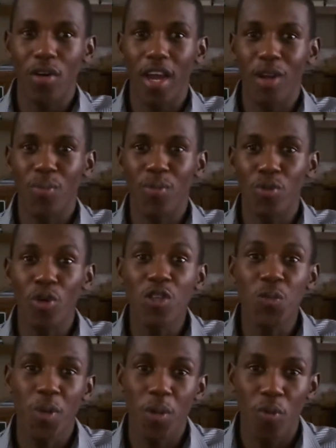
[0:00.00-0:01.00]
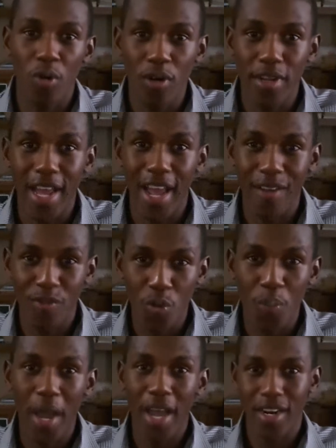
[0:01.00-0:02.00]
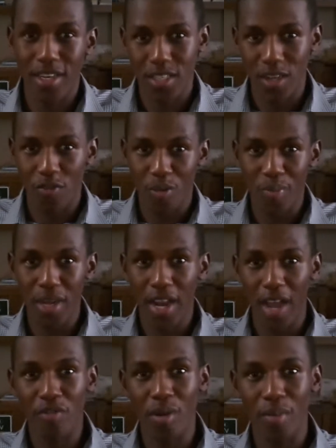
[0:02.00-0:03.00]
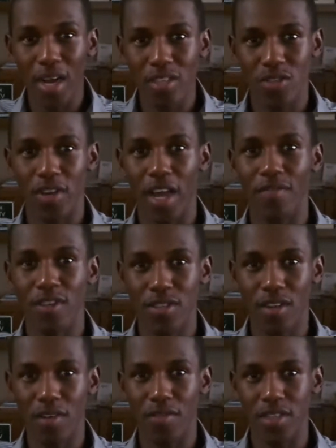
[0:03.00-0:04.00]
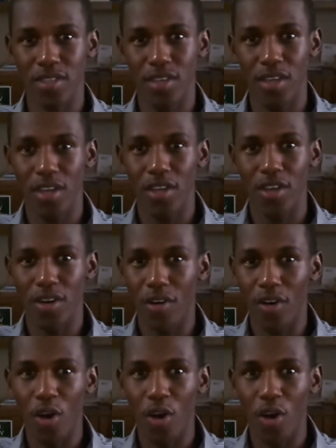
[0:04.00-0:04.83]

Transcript: And those people, they have to pay their cell phone bill every month to have the service, you know.